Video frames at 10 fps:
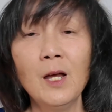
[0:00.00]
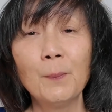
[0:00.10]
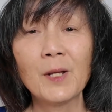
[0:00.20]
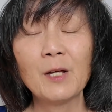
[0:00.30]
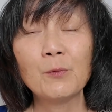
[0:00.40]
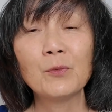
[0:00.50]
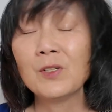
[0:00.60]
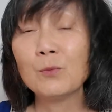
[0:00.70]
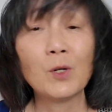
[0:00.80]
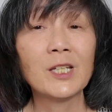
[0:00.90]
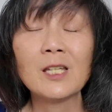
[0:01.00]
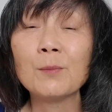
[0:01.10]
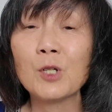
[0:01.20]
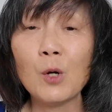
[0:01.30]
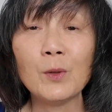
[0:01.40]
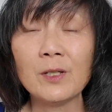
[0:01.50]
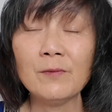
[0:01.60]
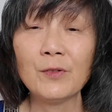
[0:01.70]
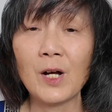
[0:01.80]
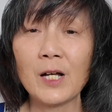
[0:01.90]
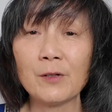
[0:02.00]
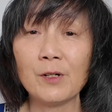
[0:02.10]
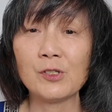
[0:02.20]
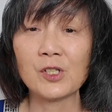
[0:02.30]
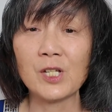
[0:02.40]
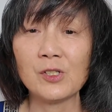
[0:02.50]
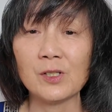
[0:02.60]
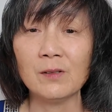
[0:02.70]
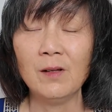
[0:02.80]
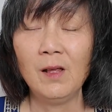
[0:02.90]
but I didn't want to keep going for higher education.